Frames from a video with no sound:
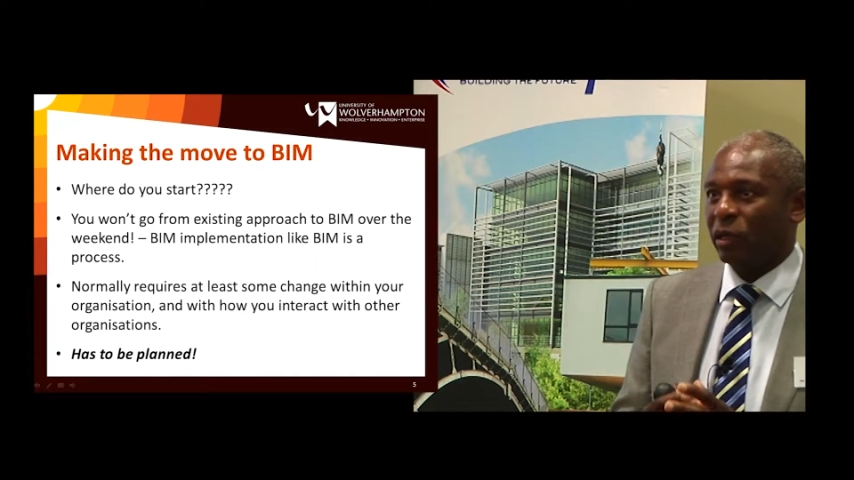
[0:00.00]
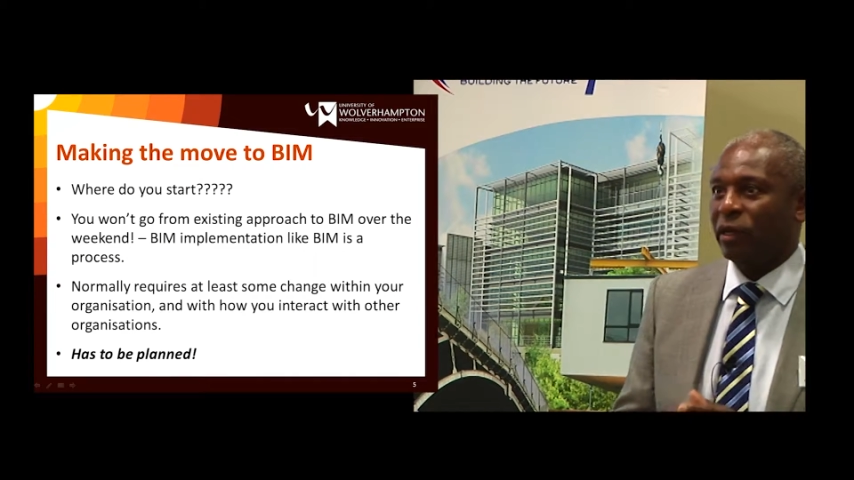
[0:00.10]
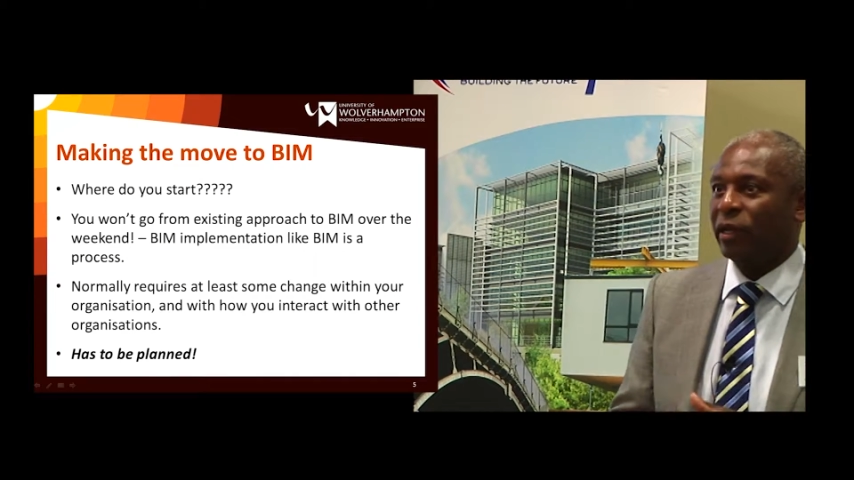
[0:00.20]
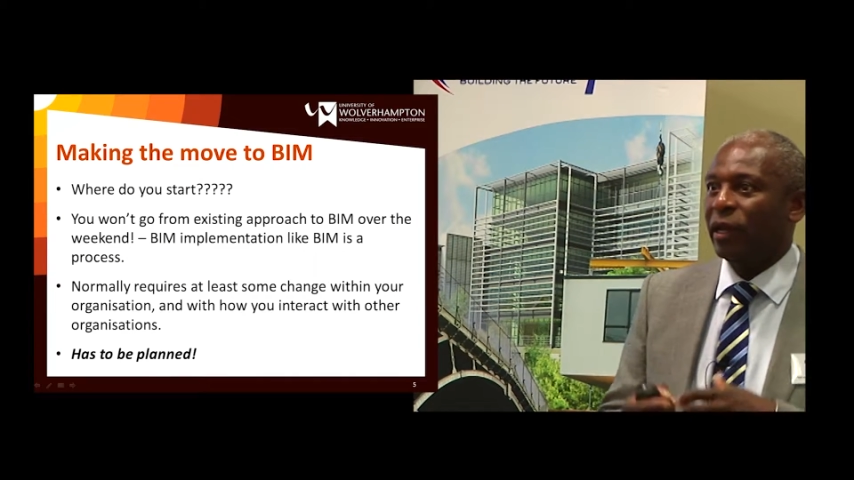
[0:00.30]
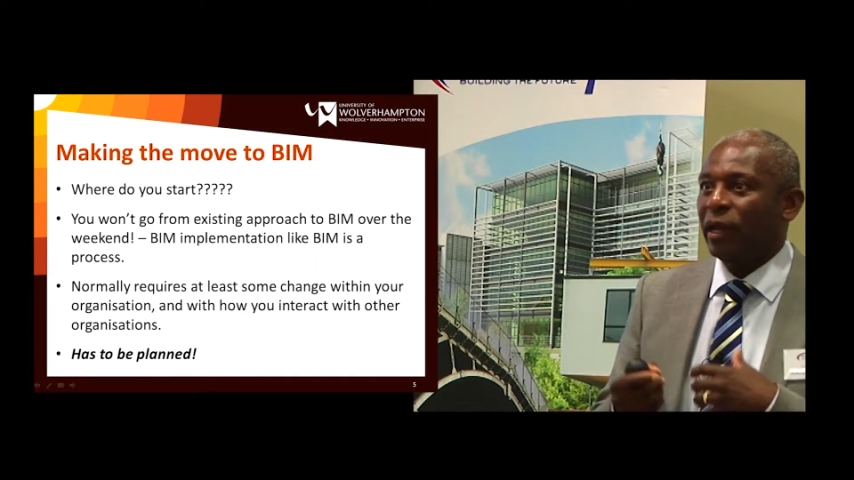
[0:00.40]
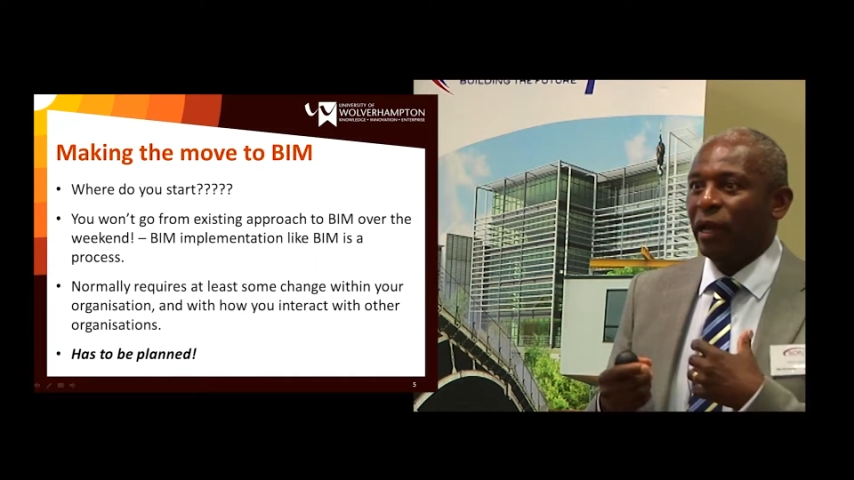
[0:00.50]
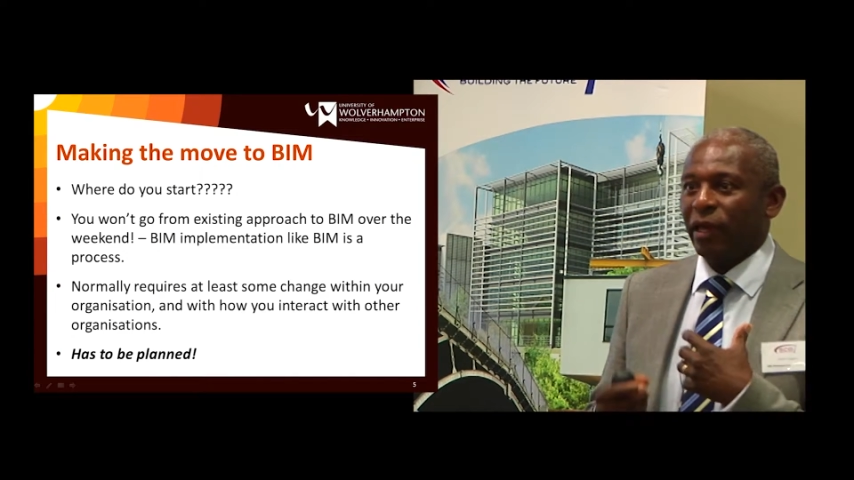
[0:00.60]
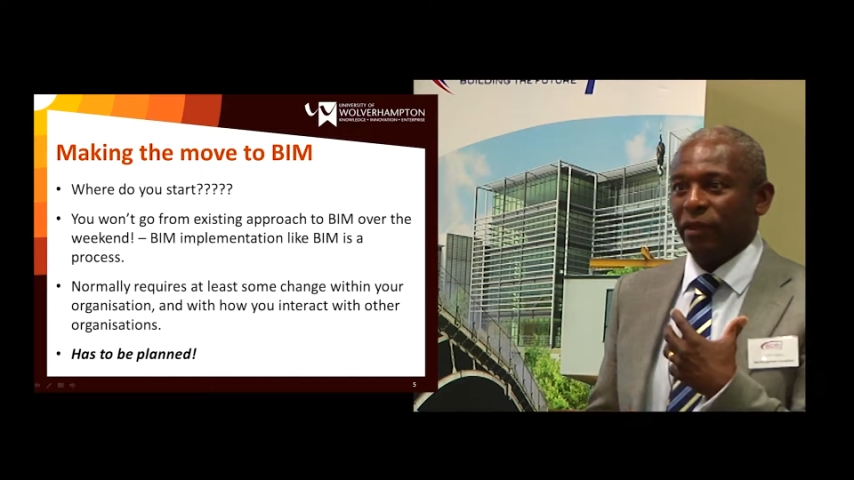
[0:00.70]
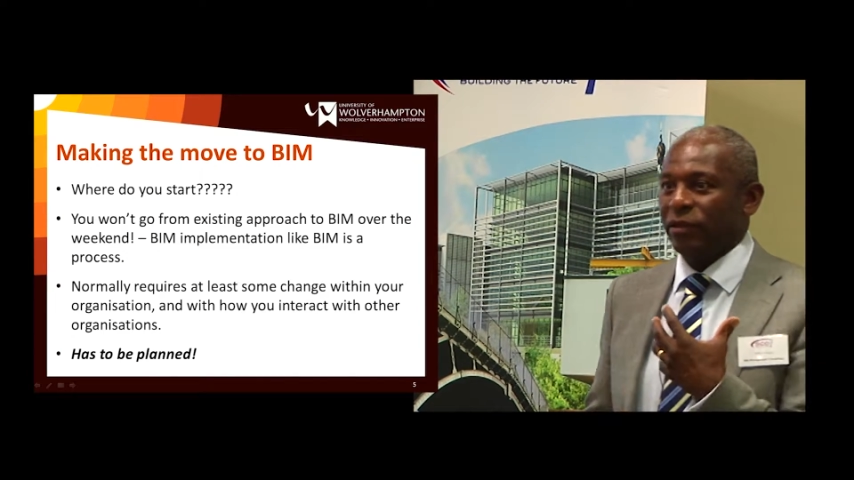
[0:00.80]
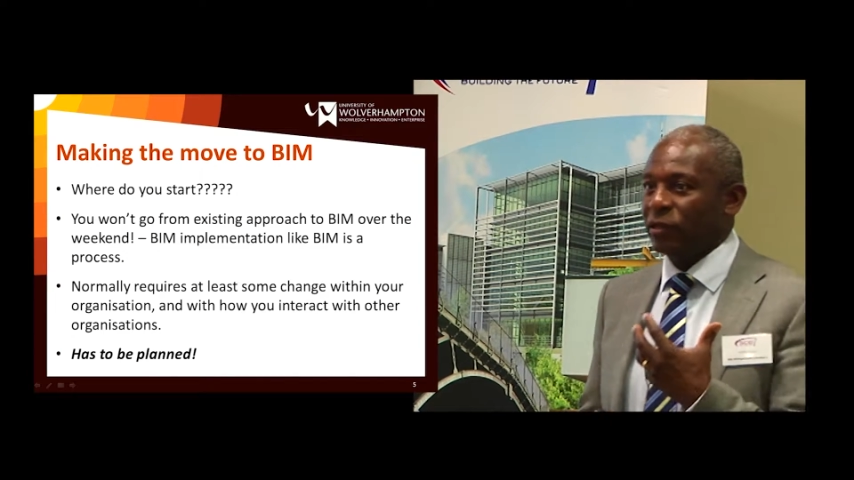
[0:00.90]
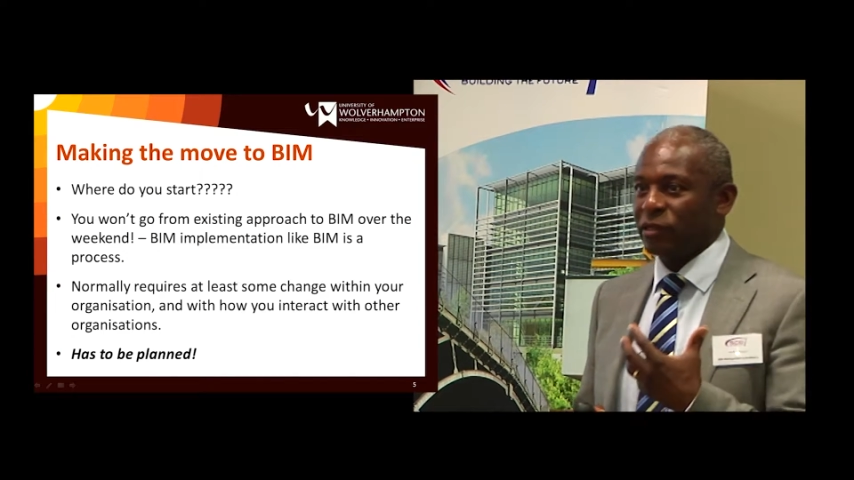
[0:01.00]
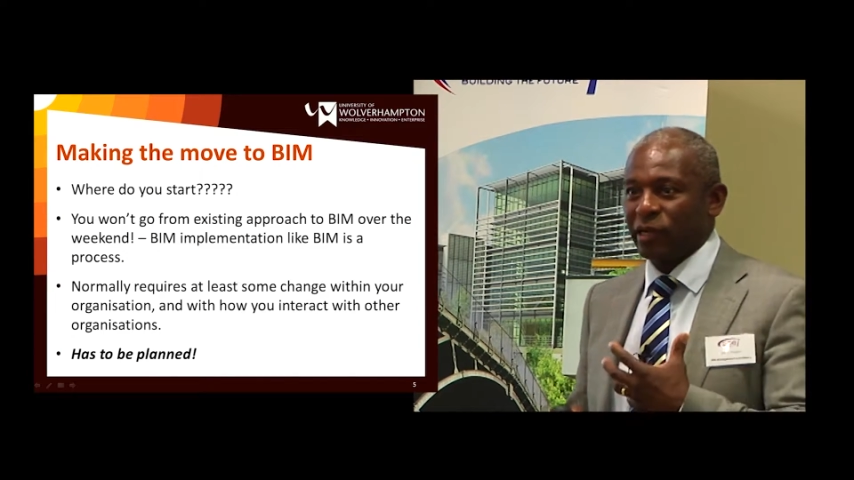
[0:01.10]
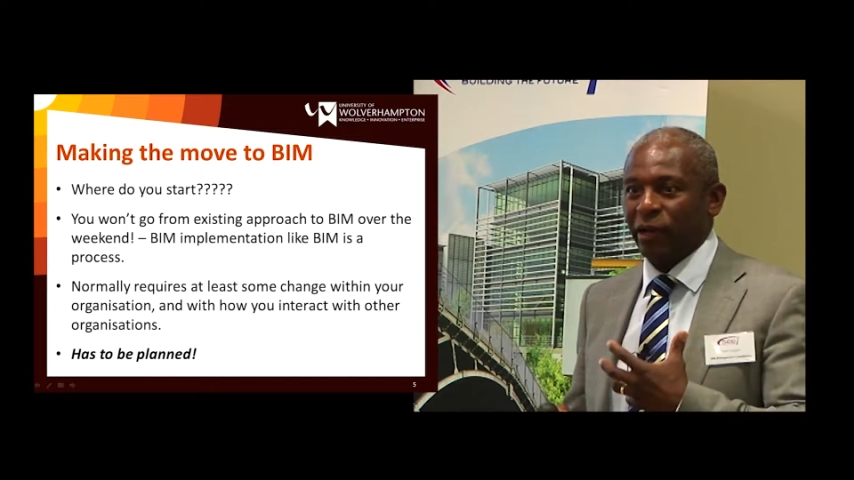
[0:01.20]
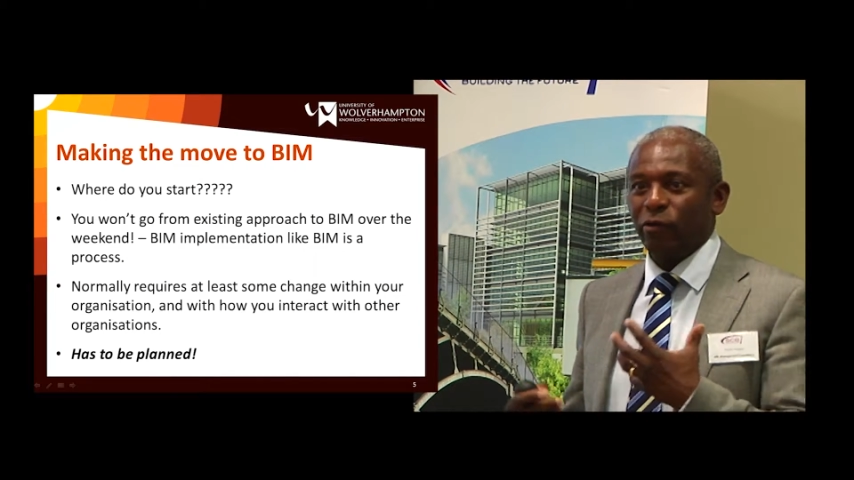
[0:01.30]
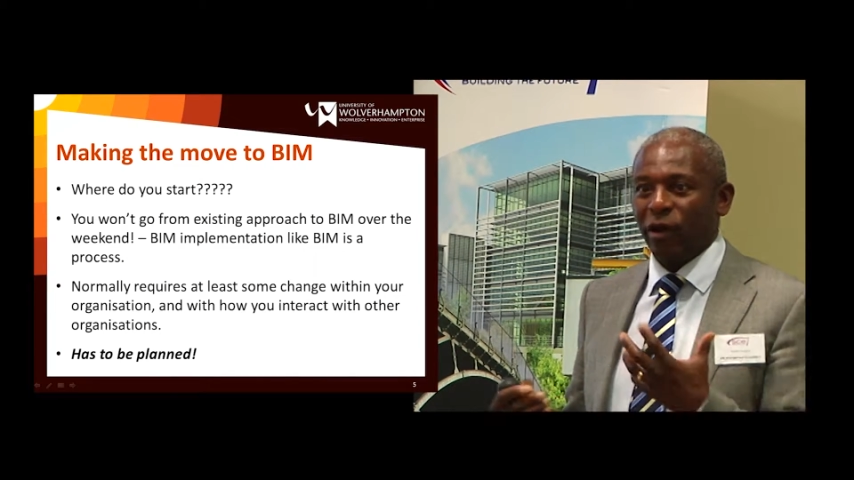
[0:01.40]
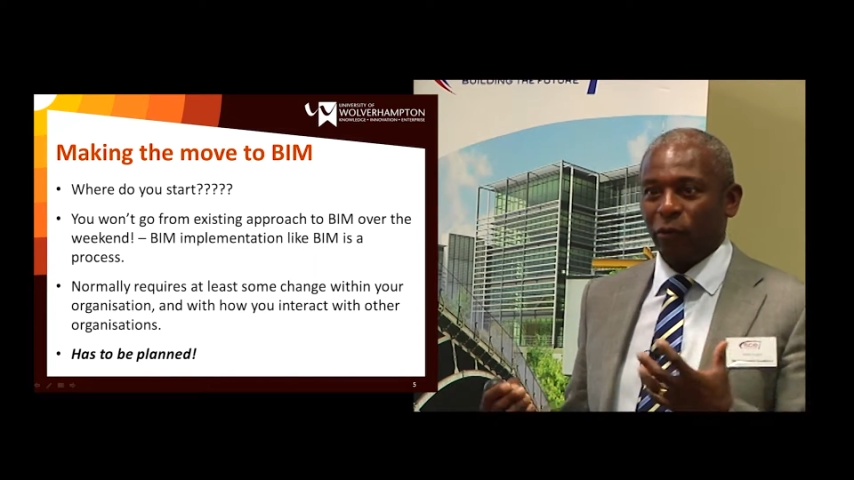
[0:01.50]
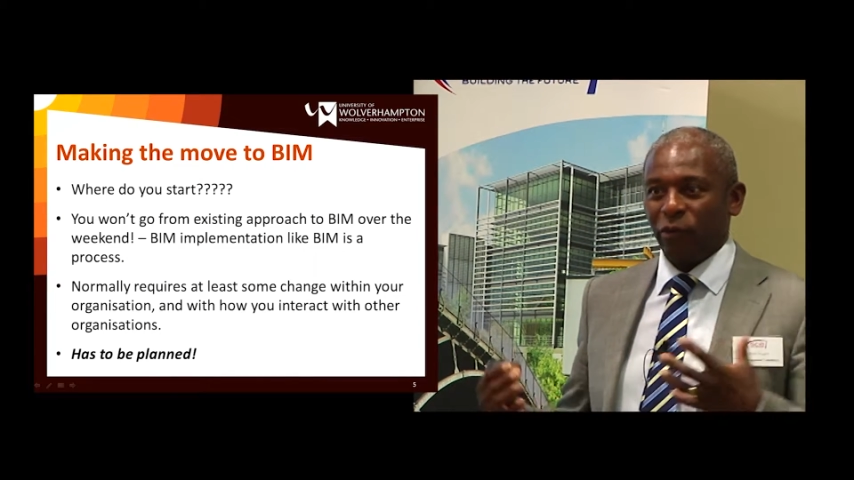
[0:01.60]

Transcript: modelling, and then they'll say, right,